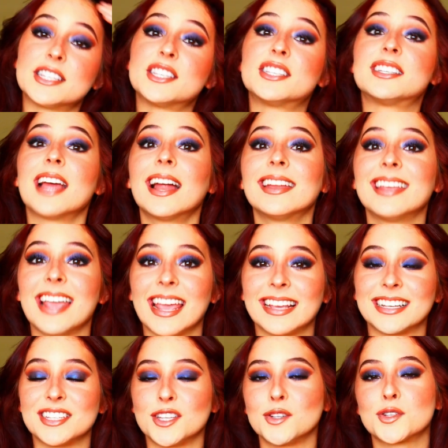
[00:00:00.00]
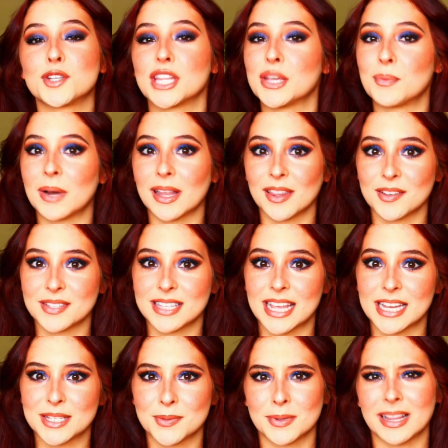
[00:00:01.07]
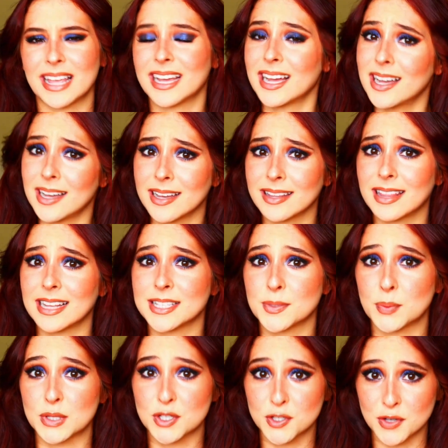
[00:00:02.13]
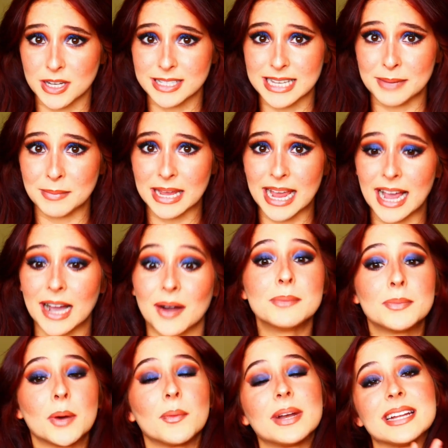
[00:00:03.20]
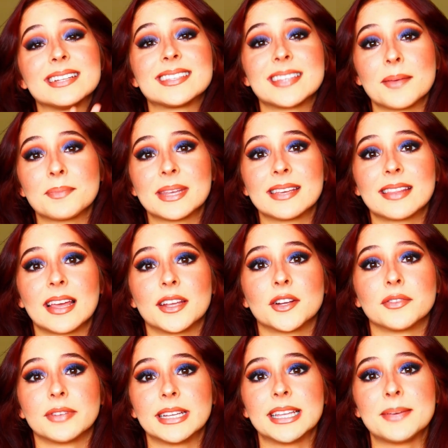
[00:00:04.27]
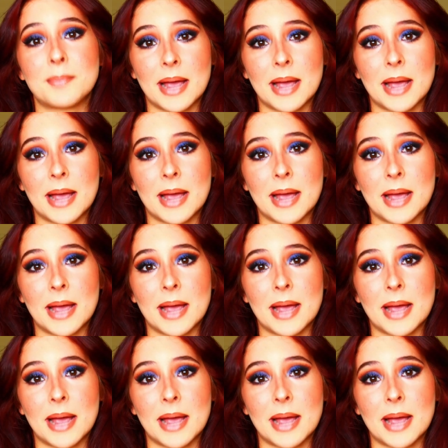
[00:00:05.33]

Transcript: Studying is usually one of those things where like, that's what's stressing me out. But when it's something that you're really